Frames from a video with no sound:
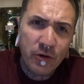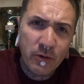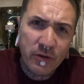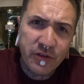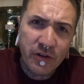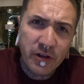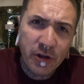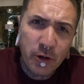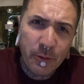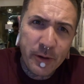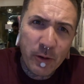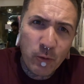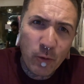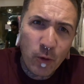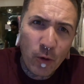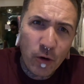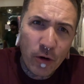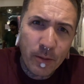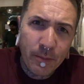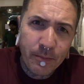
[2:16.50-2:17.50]
So it's a little bit
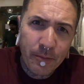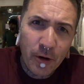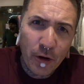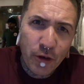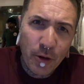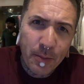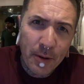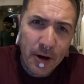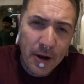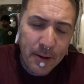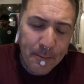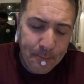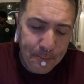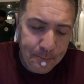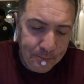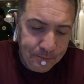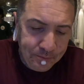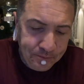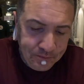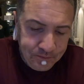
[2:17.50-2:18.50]
warm on the bottom
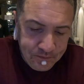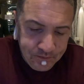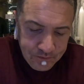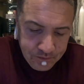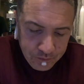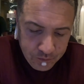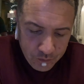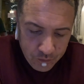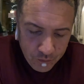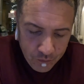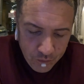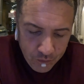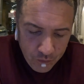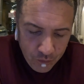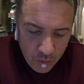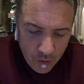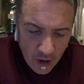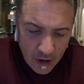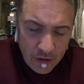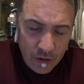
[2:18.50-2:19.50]

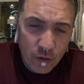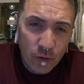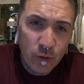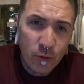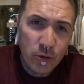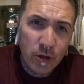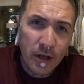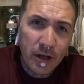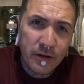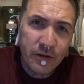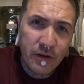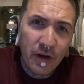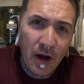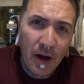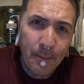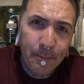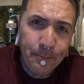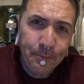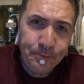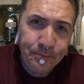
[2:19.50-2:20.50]
and cool on
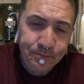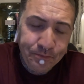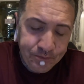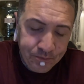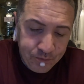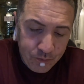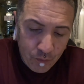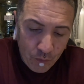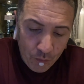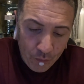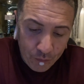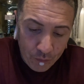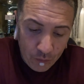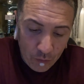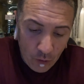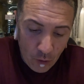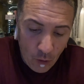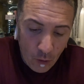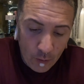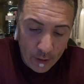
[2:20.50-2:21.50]
top.
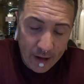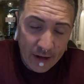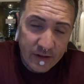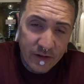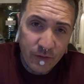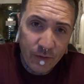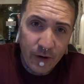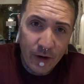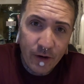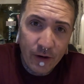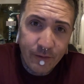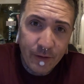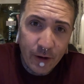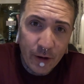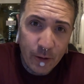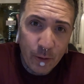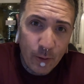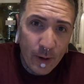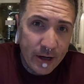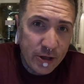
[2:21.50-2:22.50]
Oh, that's very,
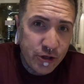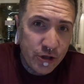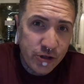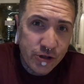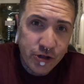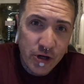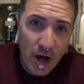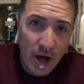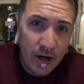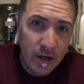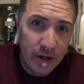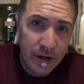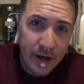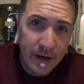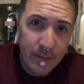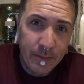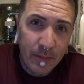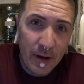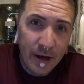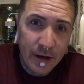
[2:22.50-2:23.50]
very rich and
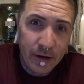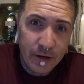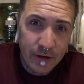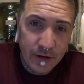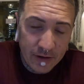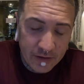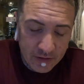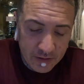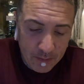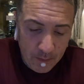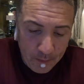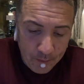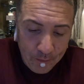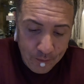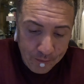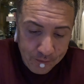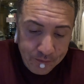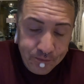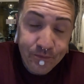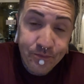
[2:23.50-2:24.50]
chocolatey. My goodness.
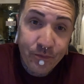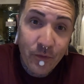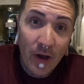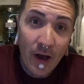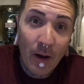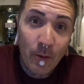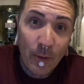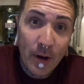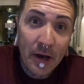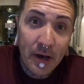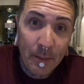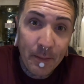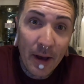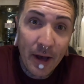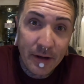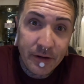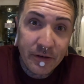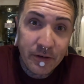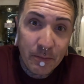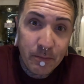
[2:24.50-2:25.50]
Yeah,
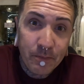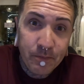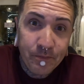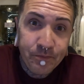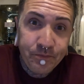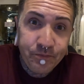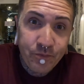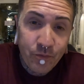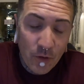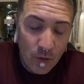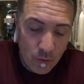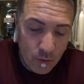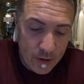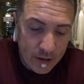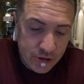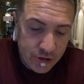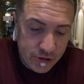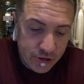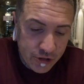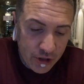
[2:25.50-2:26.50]
recommend.
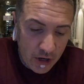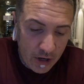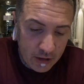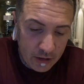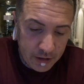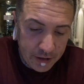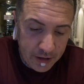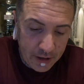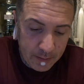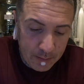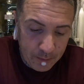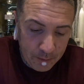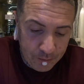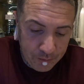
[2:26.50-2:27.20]
Rich and chocolatey.